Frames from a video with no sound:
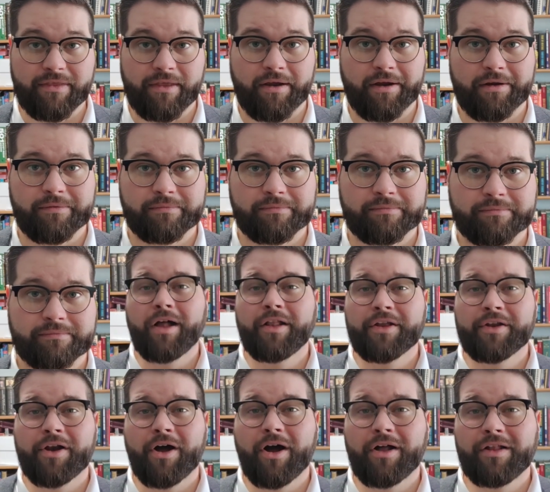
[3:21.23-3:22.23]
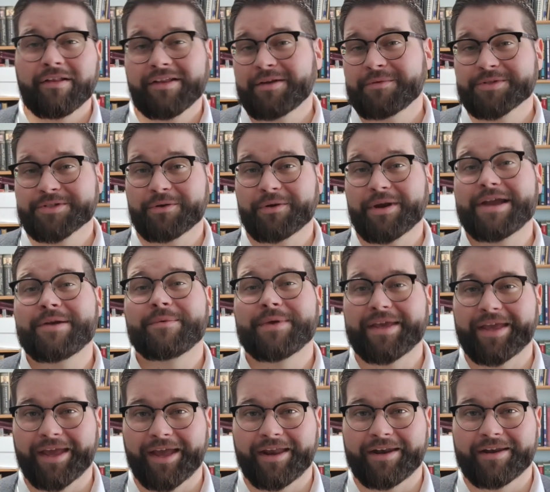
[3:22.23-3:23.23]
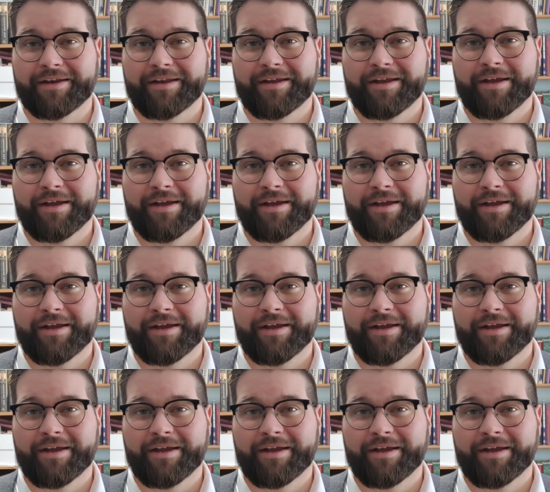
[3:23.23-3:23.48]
there? All in all, it was a great weekend.